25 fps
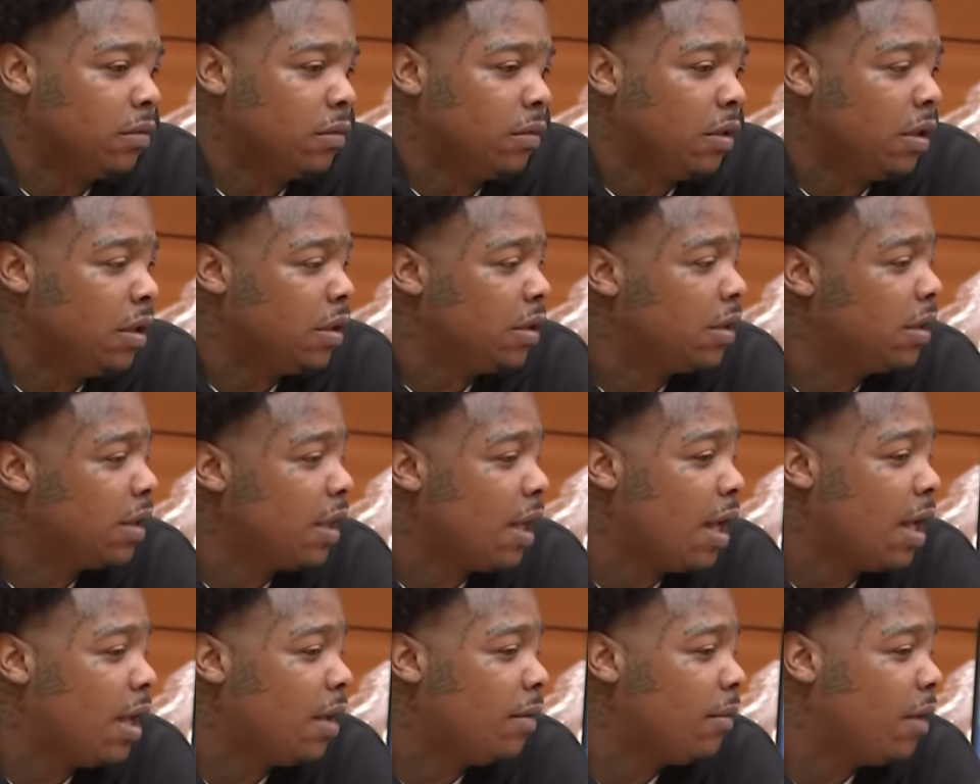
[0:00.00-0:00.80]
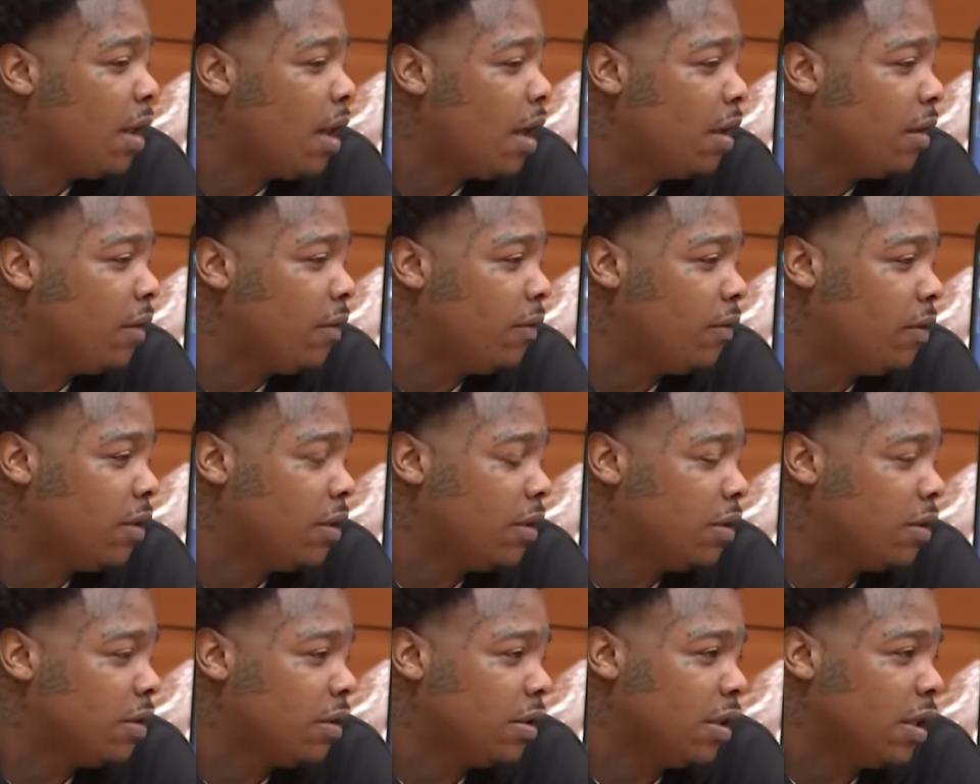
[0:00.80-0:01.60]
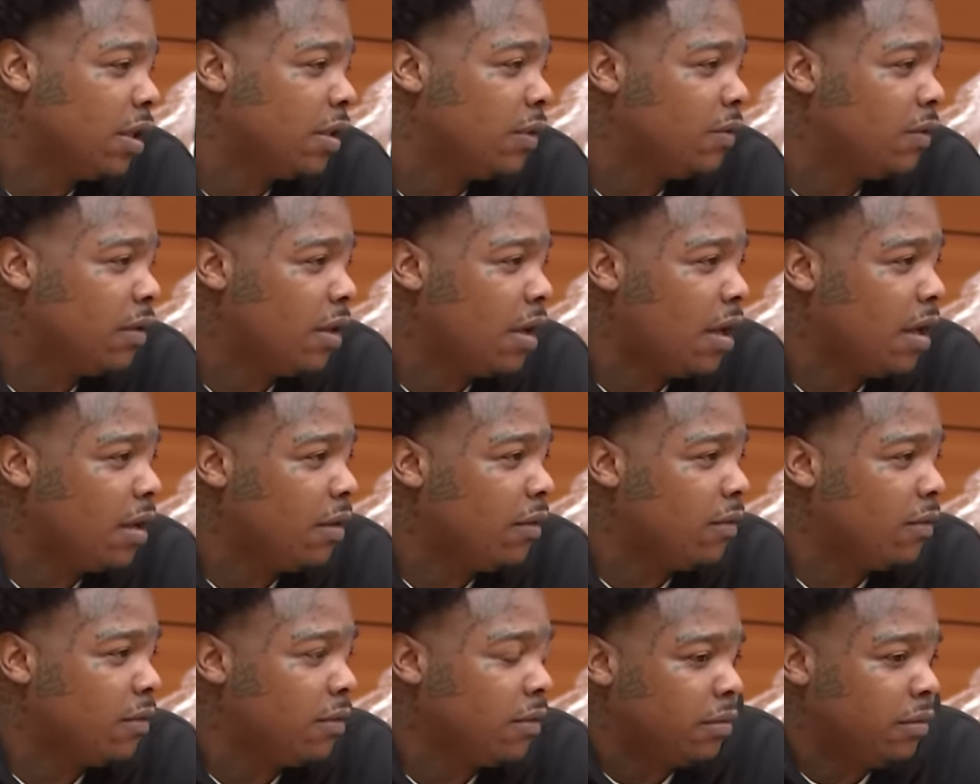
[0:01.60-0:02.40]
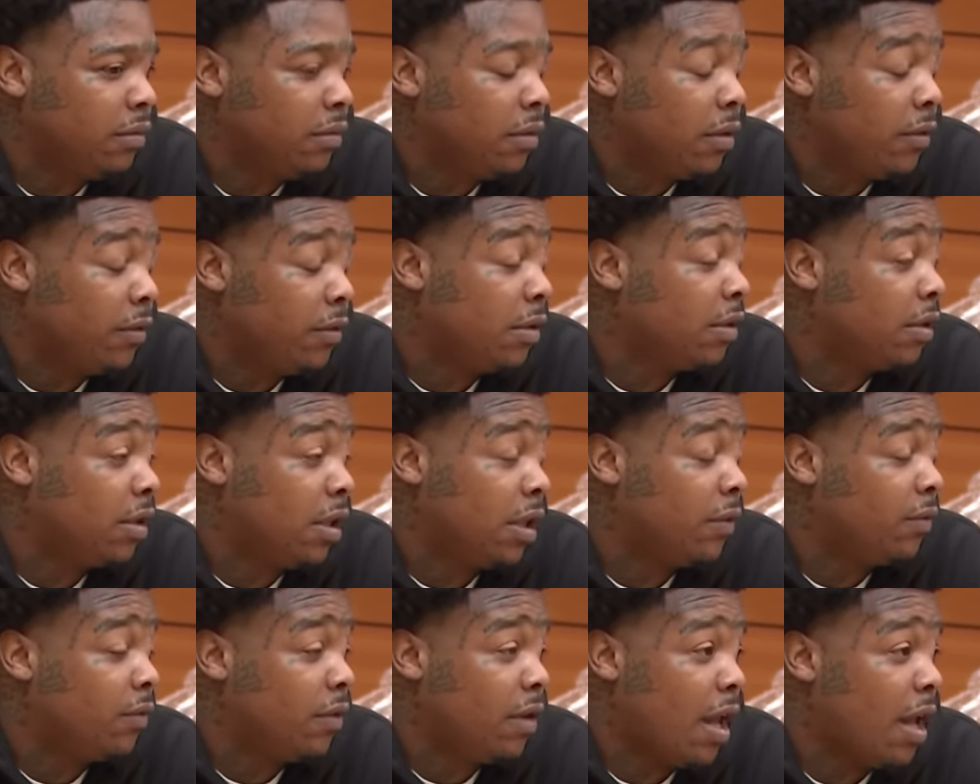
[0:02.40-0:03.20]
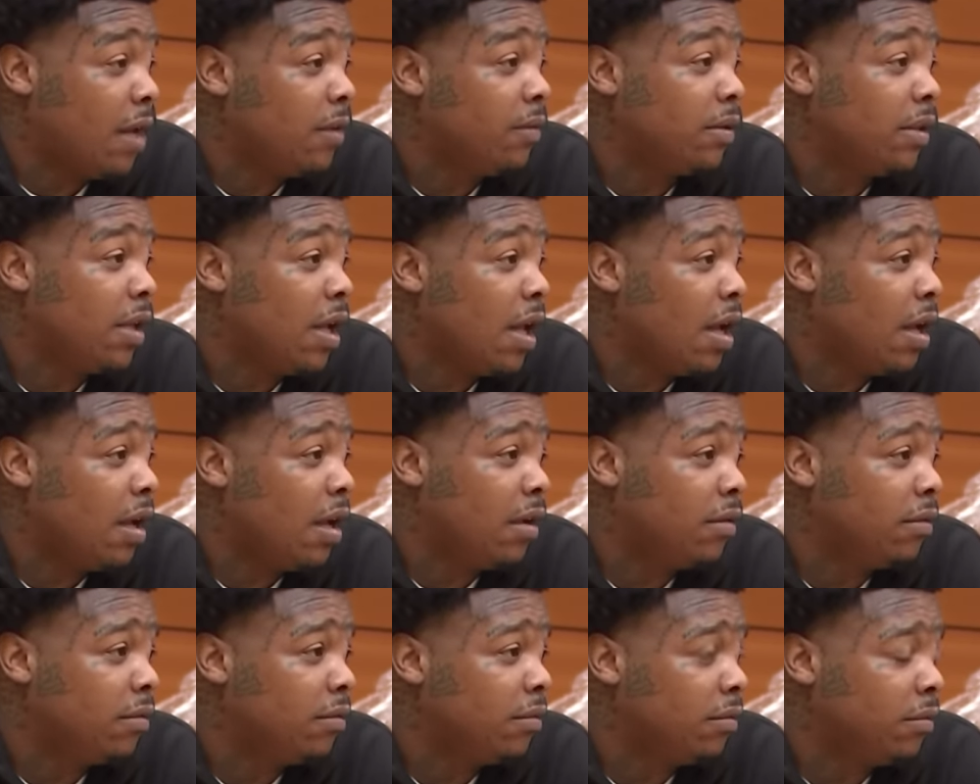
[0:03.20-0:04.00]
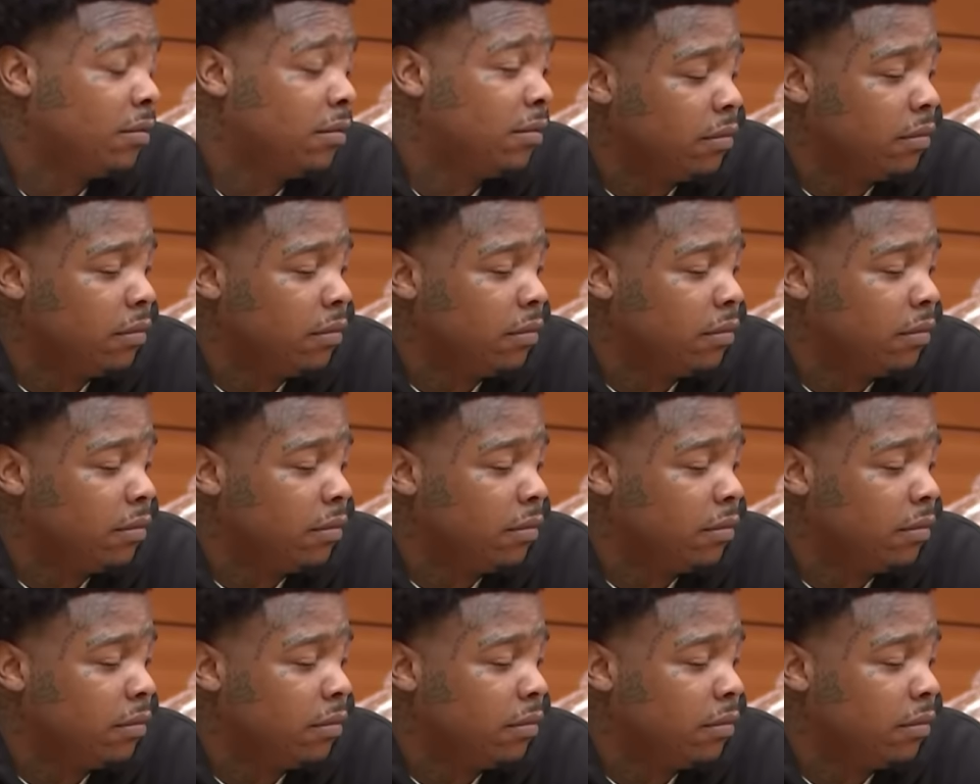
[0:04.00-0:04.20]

Young slime life, young successful life, young successful lifestyle.